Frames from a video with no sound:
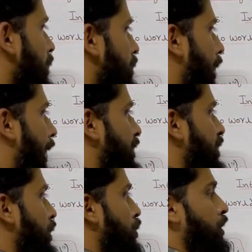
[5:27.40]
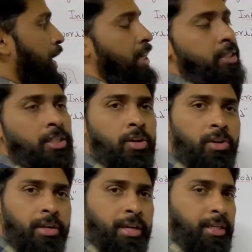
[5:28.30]
So hash include
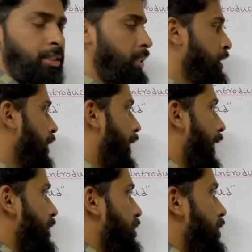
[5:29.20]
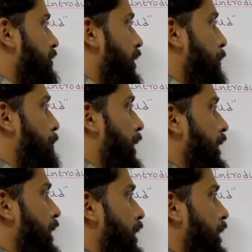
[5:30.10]
std.h, hash define
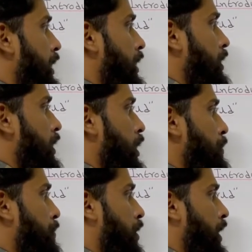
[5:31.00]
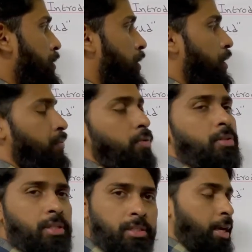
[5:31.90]
pi
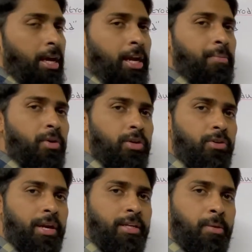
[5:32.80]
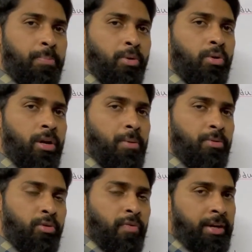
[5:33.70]
3.146. Here I am going to write the
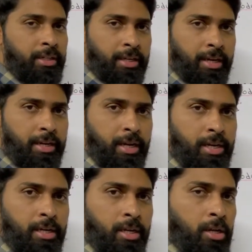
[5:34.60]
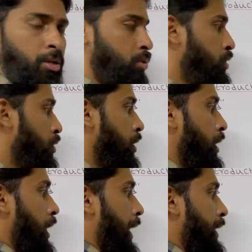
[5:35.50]
program to find the area.
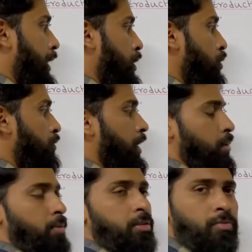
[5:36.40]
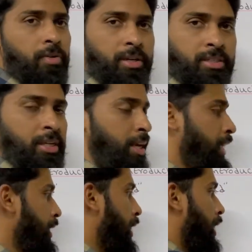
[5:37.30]
So I take two variables. One is the
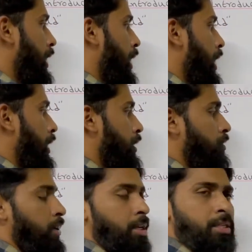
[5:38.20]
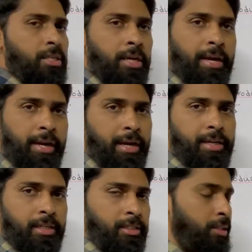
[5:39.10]
area, another one is
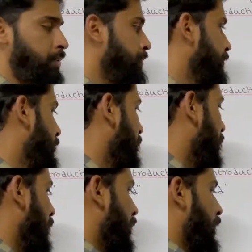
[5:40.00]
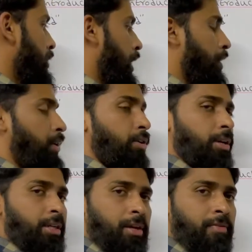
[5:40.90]
radius. So I want to
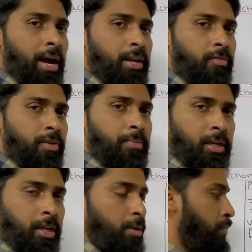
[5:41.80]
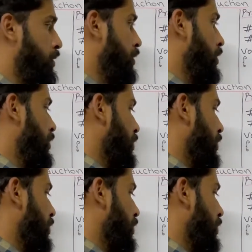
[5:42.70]
read the value from the keyboard.